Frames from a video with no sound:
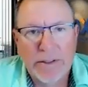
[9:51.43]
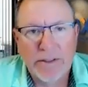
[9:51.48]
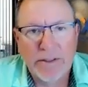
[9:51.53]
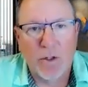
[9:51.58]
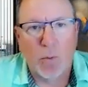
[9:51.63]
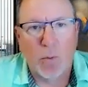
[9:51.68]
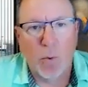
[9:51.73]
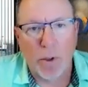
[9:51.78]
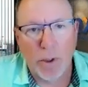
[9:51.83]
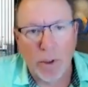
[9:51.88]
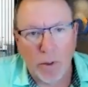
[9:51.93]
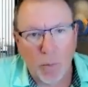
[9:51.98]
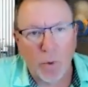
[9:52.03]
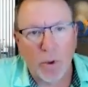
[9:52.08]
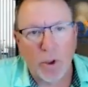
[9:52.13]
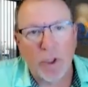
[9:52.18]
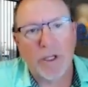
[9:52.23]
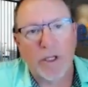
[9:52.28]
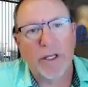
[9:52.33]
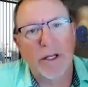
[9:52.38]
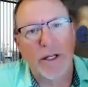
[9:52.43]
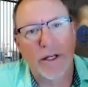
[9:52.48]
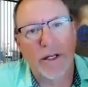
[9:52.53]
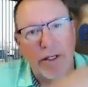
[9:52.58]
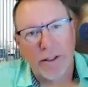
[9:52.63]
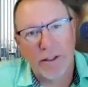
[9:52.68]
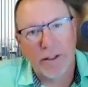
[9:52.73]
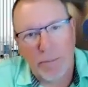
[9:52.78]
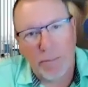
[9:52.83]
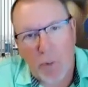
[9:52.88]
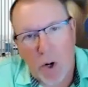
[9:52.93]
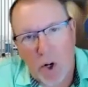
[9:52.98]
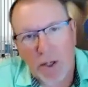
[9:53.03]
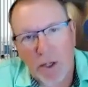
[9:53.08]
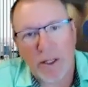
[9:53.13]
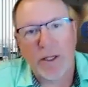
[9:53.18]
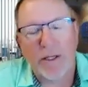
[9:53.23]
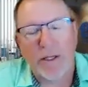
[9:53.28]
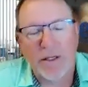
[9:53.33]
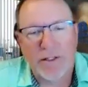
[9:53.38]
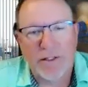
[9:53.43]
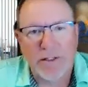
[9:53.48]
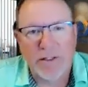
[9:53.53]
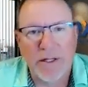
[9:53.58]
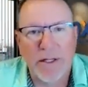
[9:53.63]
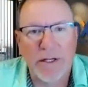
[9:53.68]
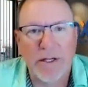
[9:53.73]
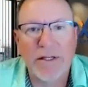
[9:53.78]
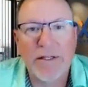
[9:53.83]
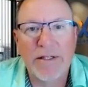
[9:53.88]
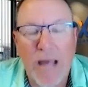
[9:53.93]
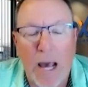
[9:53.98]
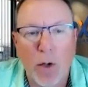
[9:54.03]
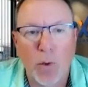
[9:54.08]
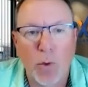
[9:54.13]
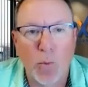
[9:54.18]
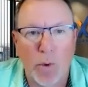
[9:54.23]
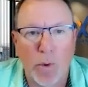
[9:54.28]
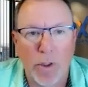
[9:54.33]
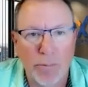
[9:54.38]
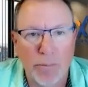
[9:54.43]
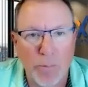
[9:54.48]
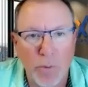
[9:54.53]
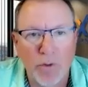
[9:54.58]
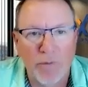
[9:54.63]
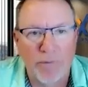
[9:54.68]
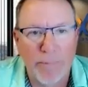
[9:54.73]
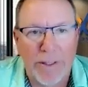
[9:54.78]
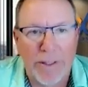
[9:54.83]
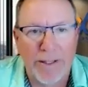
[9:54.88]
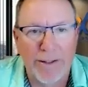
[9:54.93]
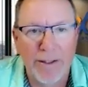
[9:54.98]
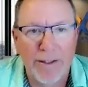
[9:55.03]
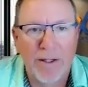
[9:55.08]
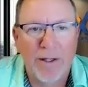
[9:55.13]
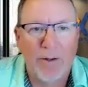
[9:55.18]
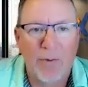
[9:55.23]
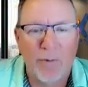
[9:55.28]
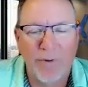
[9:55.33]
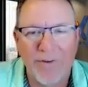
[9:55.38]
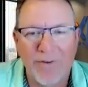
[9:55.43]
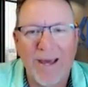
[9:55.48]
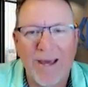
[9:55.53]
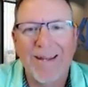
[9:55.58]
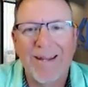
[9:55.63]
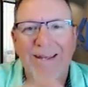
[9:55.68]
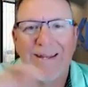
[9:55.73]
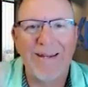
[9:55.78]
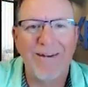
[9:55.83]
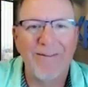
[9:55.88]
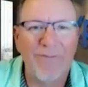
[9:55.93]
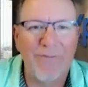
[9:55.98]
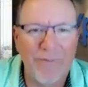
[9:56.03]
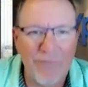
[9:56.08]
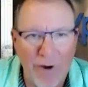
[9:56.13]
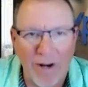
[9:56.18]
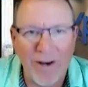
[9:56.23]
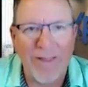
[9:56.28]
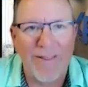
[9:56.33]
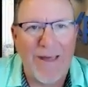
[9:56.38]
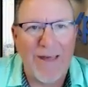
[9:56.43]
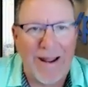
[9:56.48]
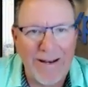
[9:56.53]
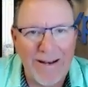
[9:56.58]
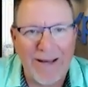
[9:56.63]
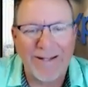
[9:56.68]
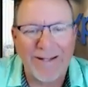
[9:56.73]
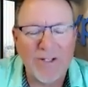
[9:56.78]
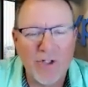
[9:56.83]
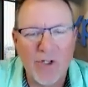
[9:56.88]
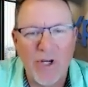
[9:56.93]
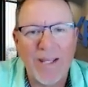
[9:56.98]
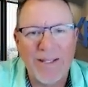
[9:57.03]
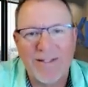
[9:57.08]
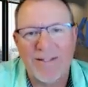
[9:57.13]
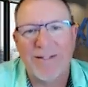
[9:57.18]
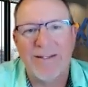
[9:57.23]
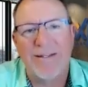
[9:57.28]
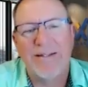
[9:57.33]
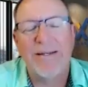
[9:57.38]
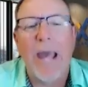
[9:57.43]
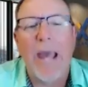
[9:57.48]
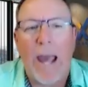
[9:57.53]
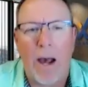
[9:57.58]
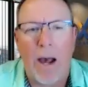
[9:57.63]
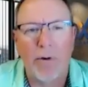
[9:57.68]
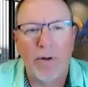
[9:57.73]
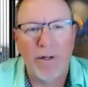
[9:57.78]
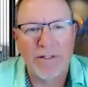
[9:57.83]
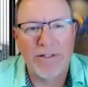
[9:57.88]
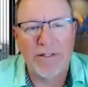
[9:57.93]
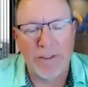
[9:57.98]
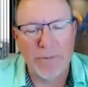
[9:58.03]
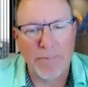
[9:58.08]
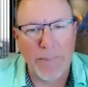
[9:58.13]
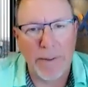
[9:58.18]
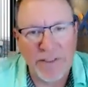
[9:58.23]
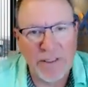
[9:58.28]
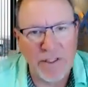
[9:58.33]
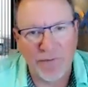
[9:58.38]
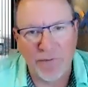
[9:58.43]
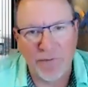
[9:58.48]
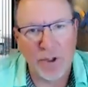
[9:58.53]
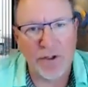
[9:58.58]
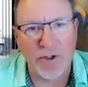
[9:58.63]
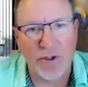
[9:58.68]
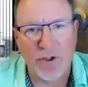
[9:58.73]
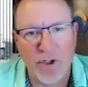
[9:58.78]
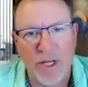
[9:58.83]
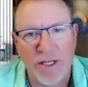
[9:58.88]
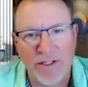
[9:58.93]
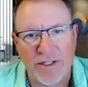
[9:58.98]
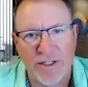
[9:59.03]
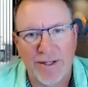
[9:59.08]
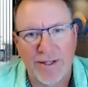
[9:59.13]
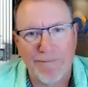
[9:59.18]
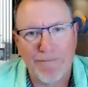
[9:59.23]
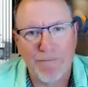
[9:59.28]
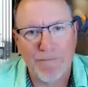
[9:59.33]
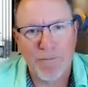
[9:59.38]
So we're looking at the market is in a downward movement. We've got to get in front of that, not chase it down. It's expensive for you to chase it.